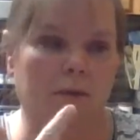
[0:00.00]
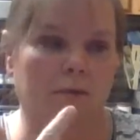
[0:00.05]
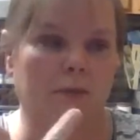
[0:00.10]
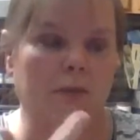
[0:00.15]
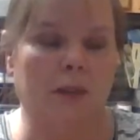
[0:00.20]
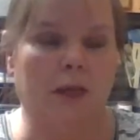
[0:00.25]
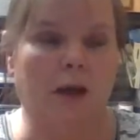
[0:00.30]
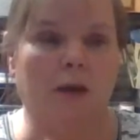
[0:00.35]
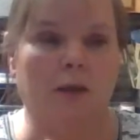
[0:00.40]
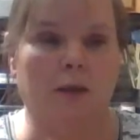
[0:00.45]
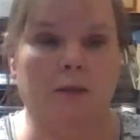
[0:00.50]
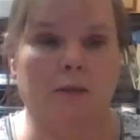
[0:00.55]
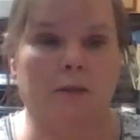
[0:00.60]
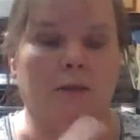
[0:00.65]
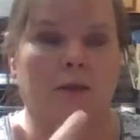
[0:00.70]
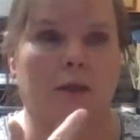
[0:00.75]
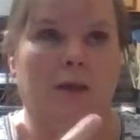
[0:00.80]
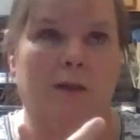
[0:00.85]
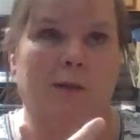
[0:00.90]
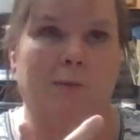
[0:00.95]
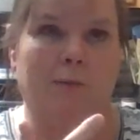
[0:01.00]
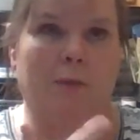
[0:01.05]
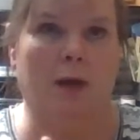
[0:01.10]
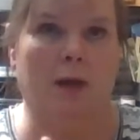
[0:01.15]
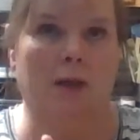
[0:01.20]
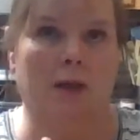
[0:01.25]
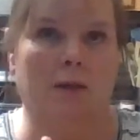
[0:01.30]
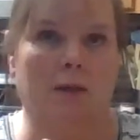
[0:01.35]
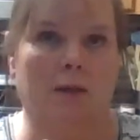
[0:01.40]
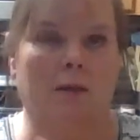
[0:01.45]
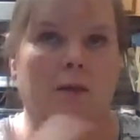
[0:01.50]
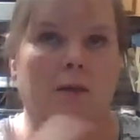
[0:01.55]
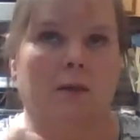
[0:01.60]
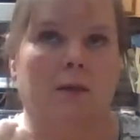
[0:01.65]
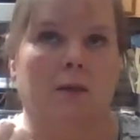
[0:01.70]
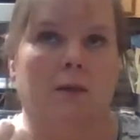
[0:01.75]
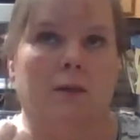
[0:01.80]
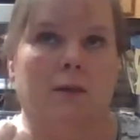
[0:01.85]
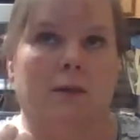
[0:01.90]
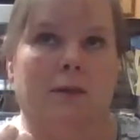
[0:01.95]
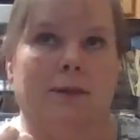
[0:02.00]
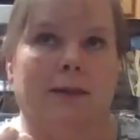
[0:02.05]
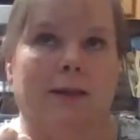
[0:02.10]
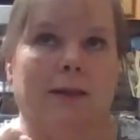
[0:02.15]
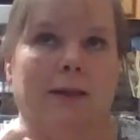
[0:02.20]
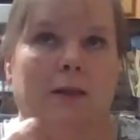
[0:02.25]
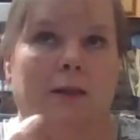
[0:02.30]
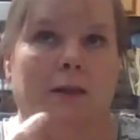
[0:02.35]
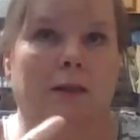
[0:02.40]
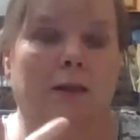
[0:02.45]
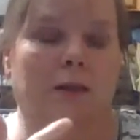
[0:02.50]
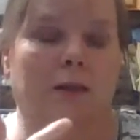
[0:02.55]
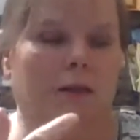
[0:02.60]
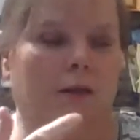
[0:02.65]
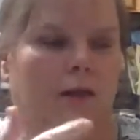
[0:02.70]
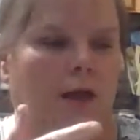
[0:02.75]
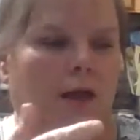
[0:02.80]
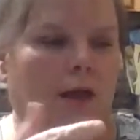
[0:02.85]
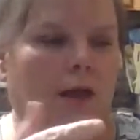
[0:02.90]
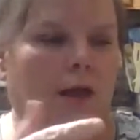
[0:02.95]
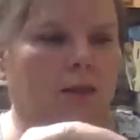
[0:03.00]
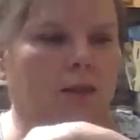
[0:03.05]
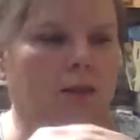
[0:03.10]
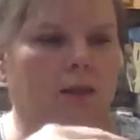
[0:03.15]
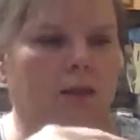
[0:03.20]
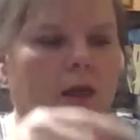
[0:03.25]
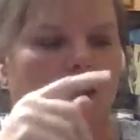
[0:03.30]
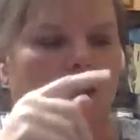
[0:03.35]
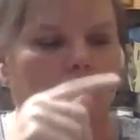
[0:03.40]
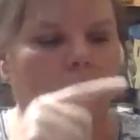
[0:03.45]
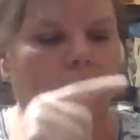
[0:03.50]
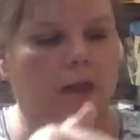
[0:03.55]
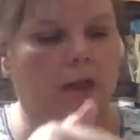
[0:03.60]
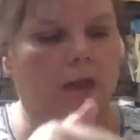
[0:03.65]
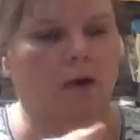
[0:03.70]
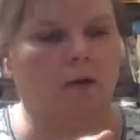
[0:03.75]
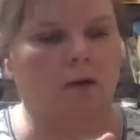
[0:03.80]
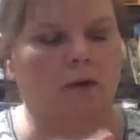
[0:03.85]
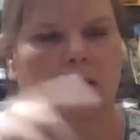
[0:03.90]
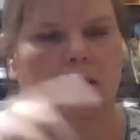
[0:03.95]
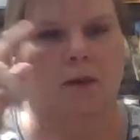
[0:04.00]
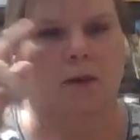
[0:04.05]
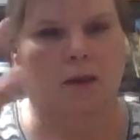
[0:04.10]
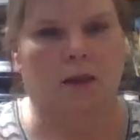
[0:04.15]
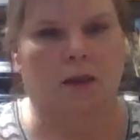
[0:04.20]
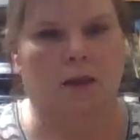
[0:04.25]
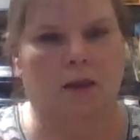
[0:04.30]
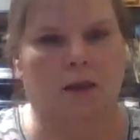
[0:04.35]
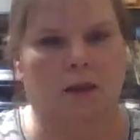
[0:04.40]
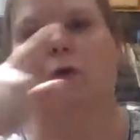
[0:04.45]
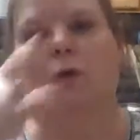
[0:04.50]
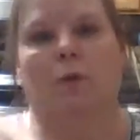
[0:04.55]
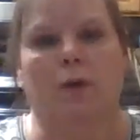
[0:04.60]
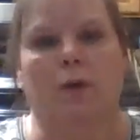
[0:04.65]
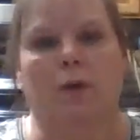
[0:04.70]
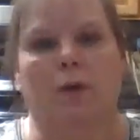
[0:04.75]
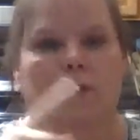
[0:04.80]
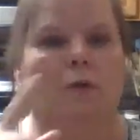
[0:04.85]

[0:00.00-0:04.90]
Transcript: scallions that I bought, and then I just cut them down and they keep growing